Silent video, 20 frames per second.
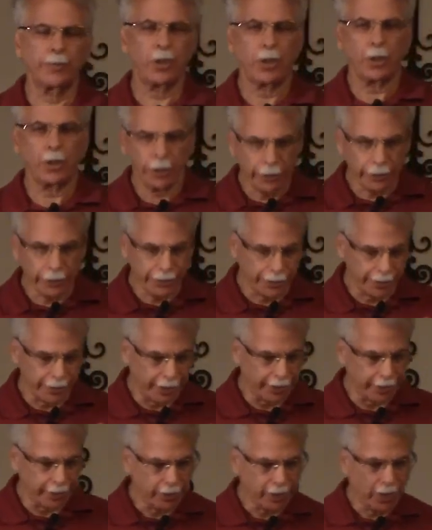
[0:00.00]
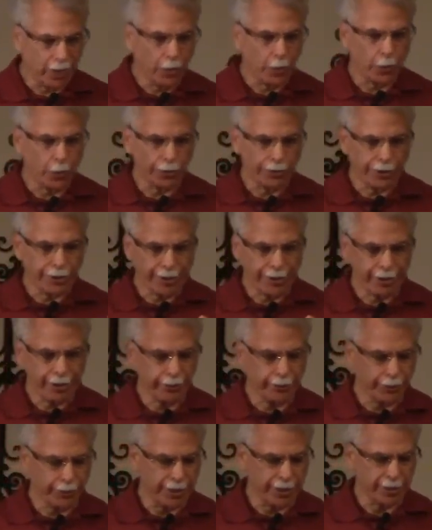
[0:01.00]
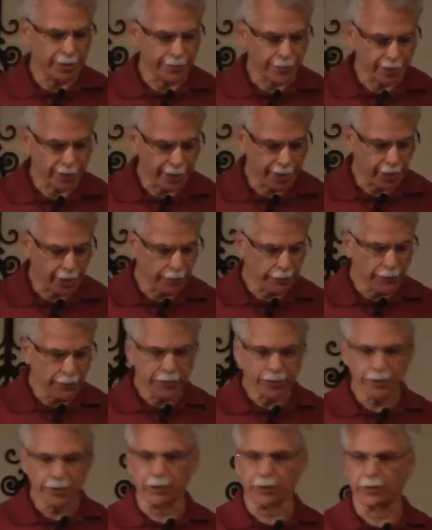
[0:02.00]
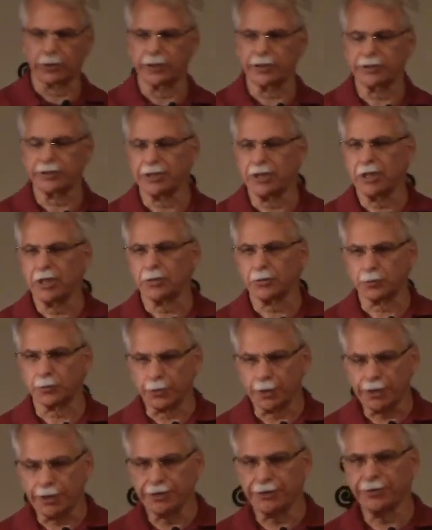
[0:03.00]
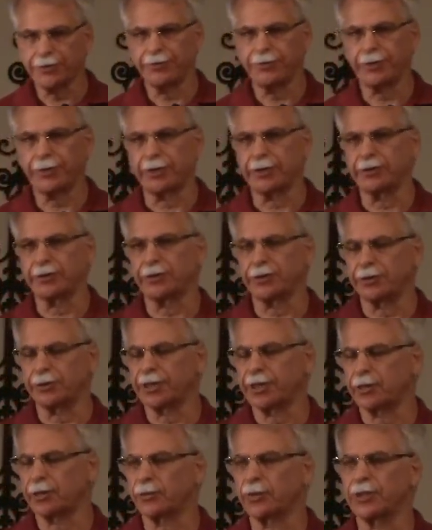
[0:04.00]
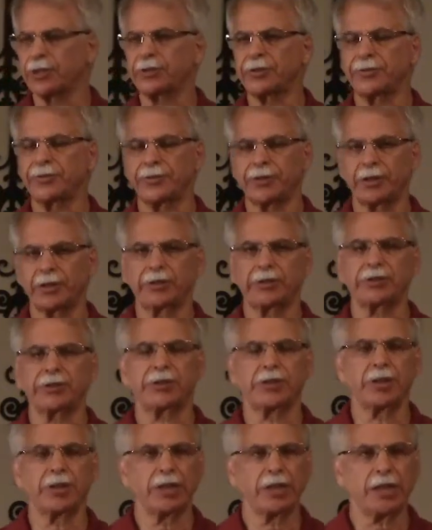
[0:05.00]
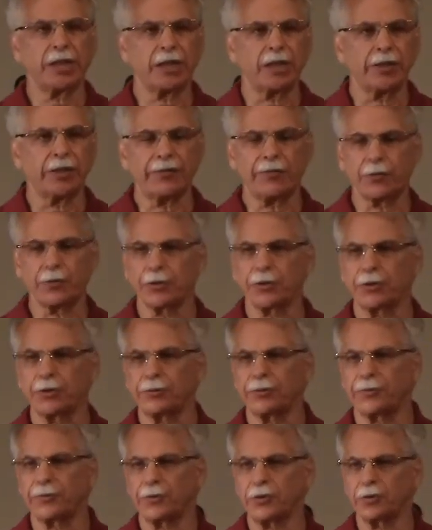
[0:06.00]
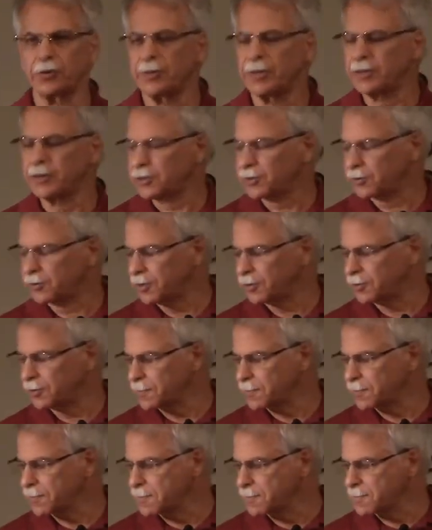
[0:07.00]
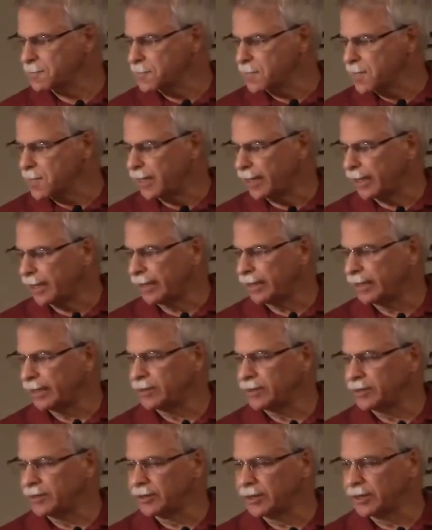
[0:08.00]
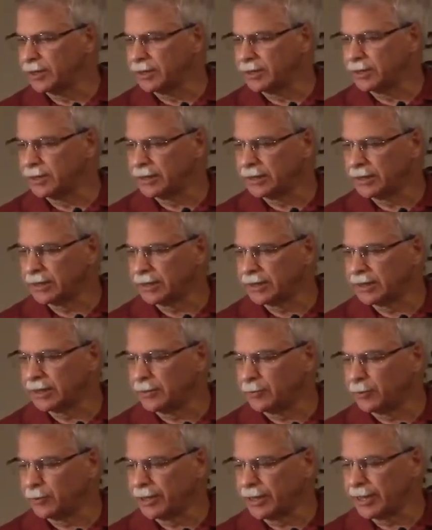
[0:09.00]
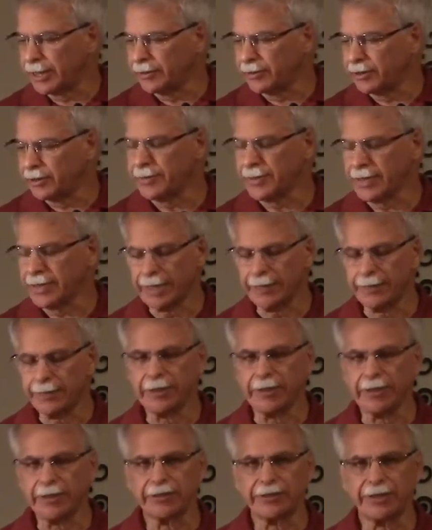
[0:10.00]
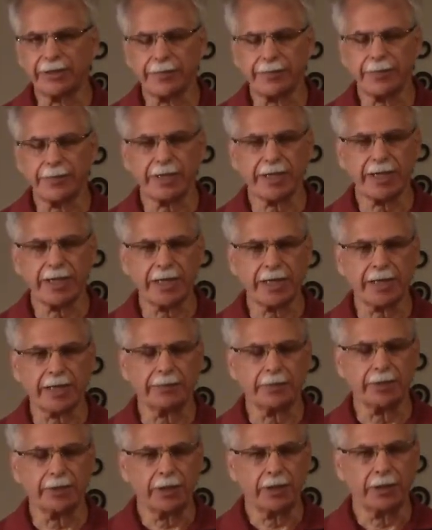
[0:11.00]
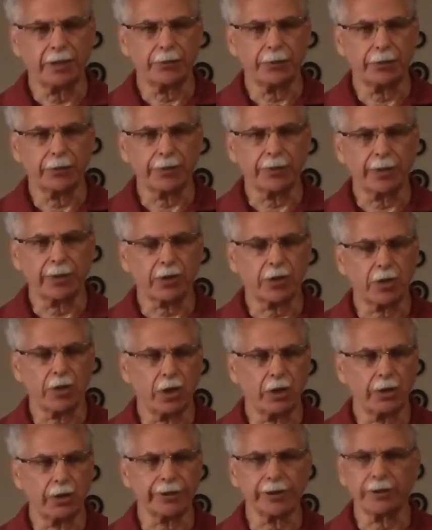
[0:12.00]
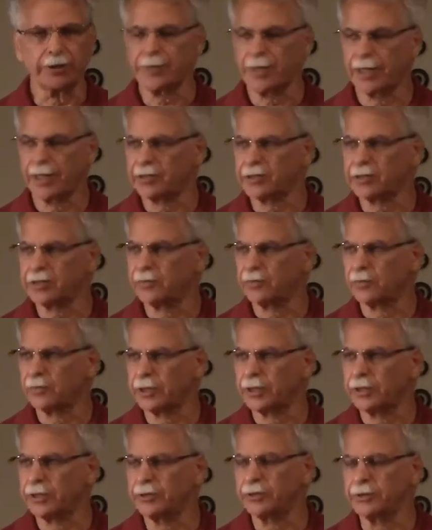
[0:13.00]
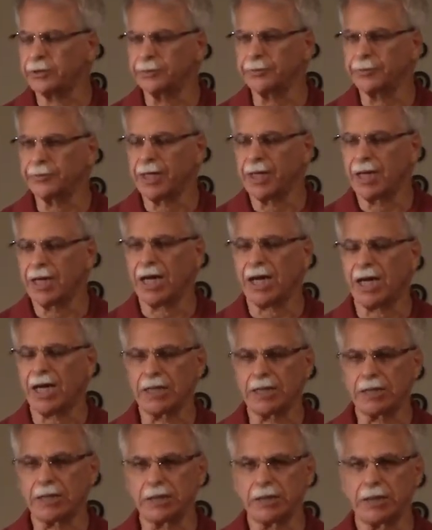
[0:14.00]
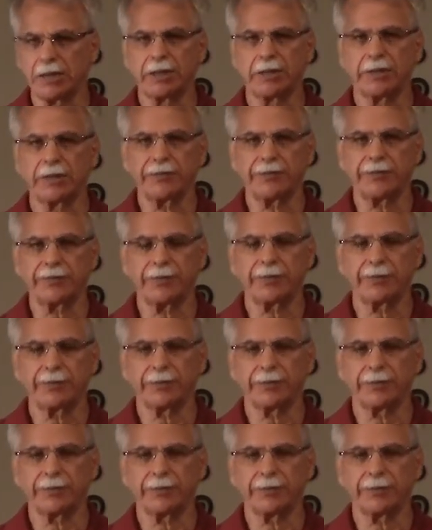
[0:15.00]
part of that was helping our missionaries raise the funds, learn how to raise the funds for their ministries. And what ended up happening is that became really my calling and passion of what I do. I love